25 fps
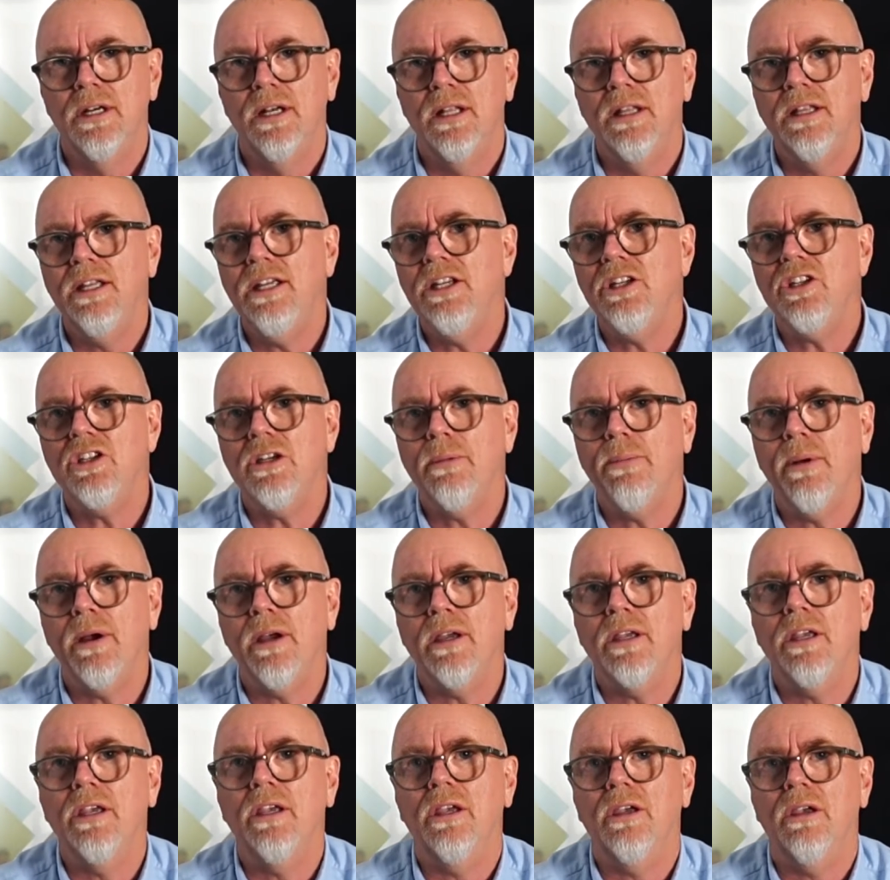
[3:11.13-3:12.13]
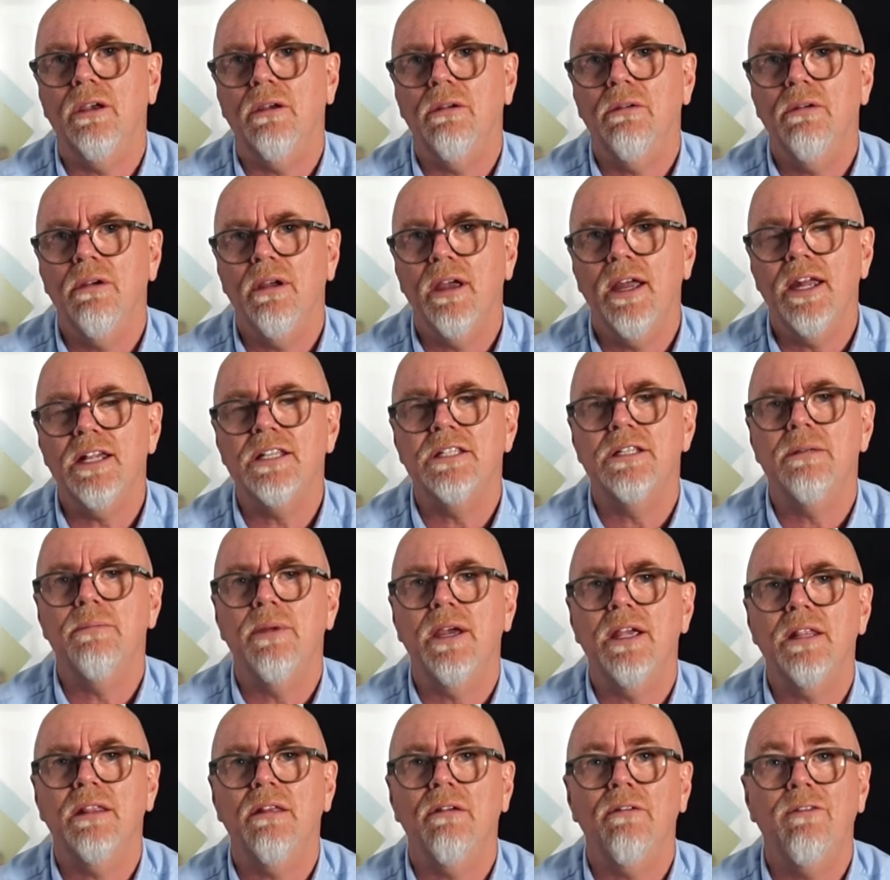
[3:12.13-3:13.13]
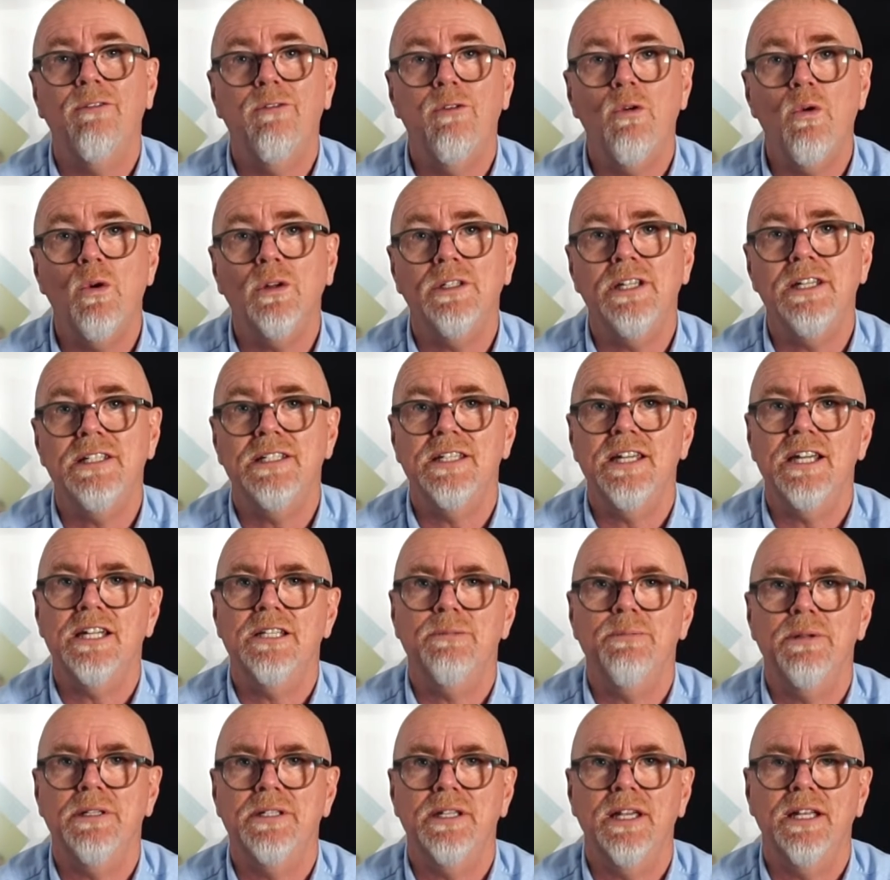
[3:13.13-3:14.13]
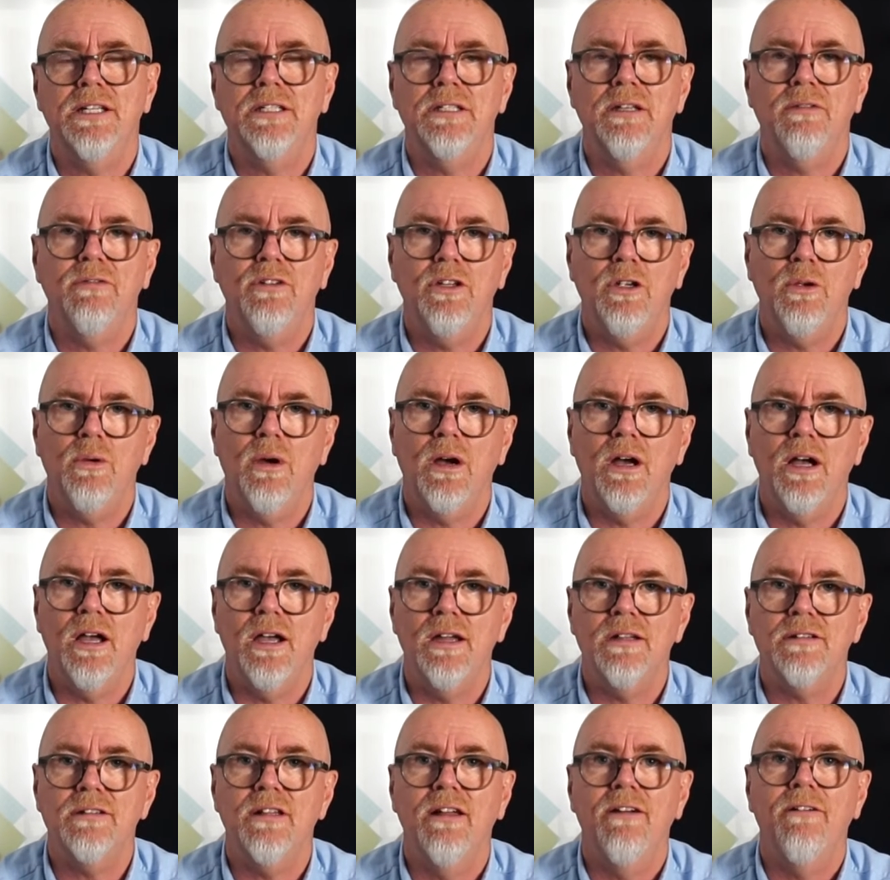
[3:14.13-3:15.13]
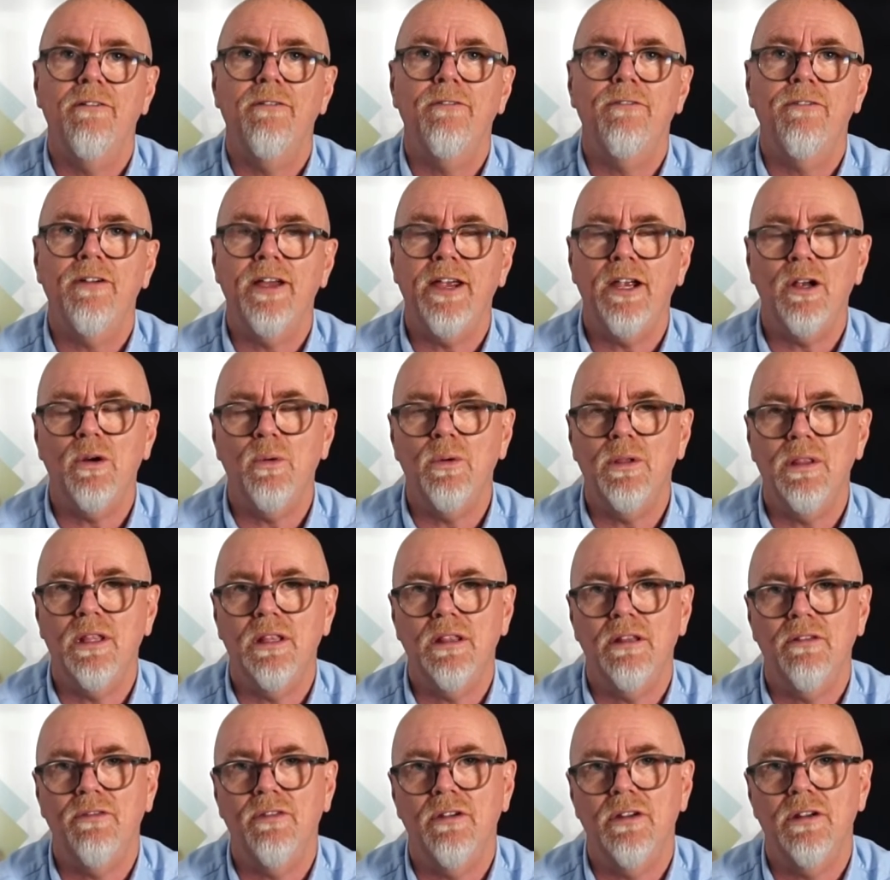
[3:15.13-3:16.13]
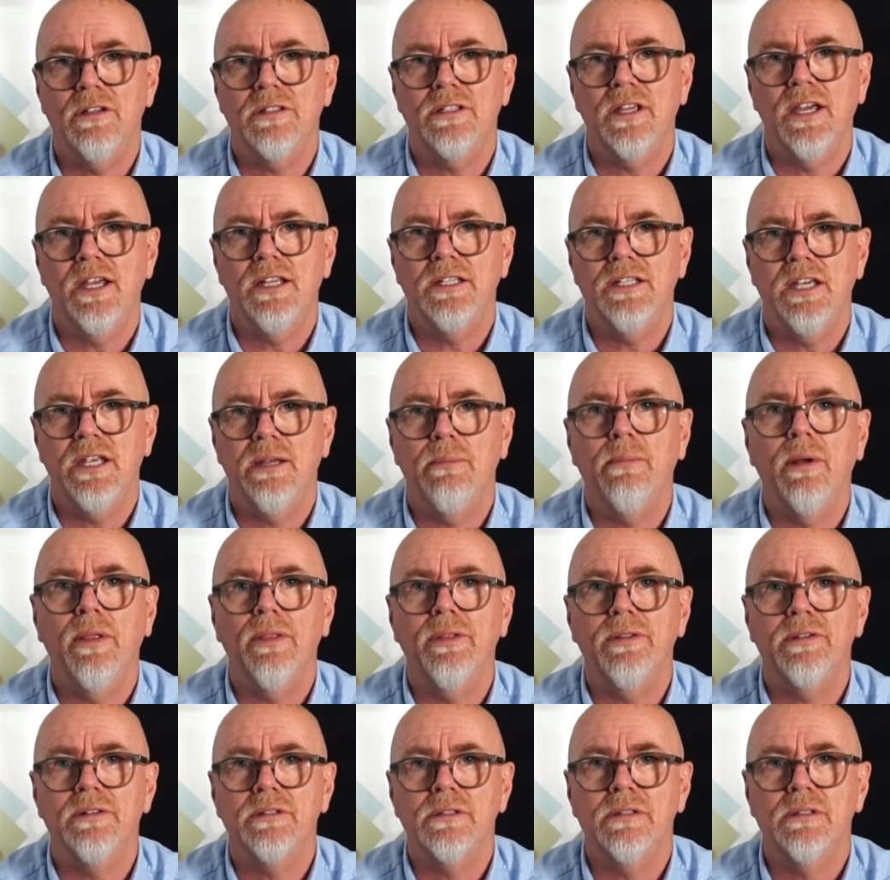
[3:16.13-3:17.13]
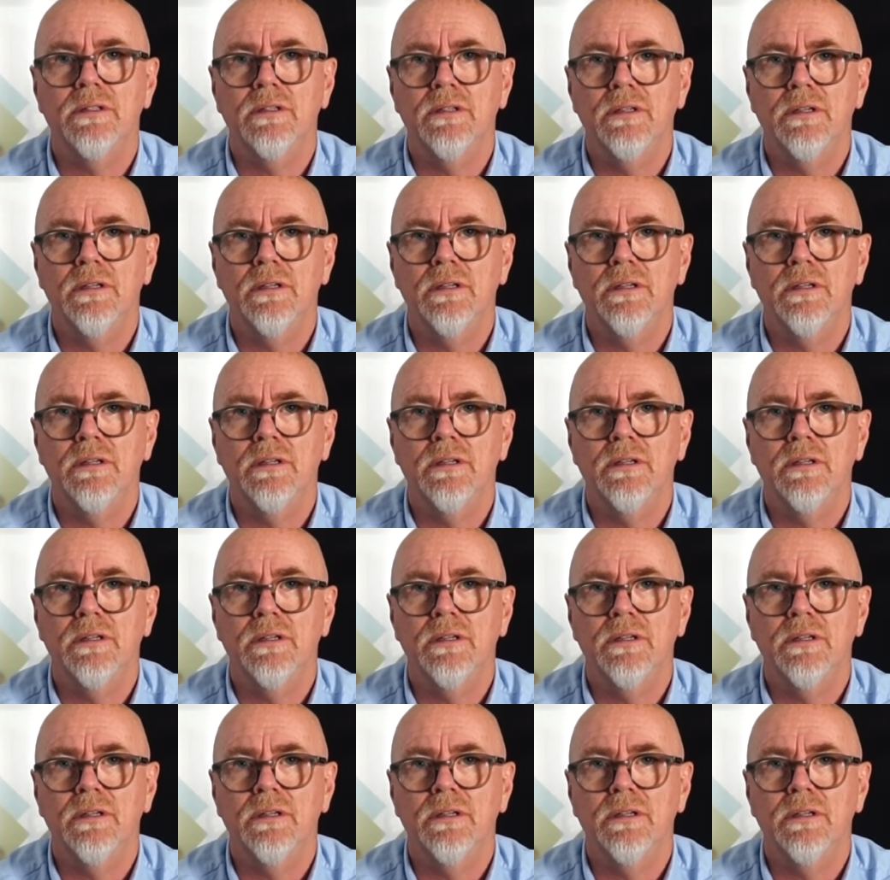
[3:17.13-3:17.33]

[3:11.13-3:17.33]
Leadership IQ estimate that 46% of new hires fail within the first 18 months.